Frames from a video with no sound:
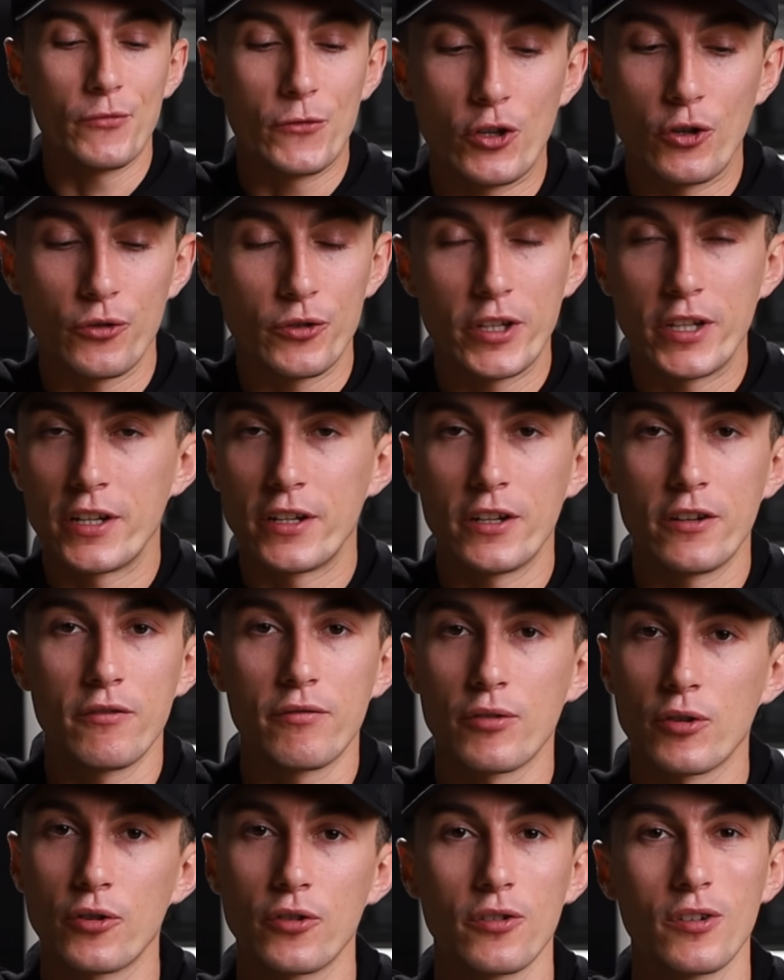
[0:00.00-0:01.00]
you'll need an
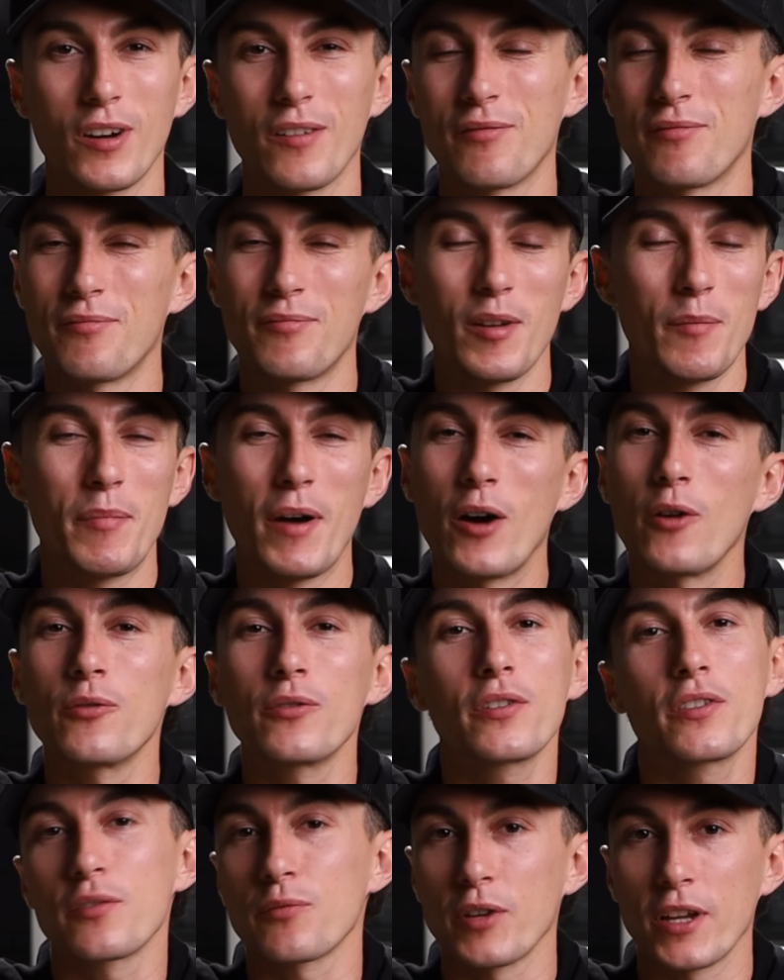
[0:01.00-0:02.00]
inverter of
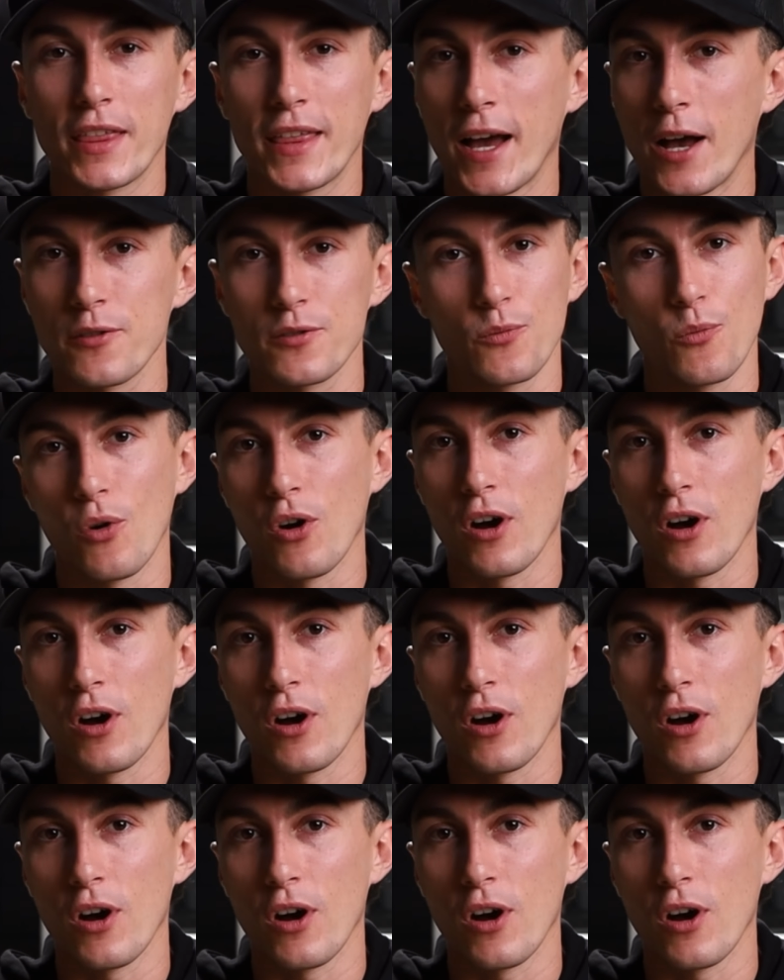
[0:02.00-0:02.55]
about 3,000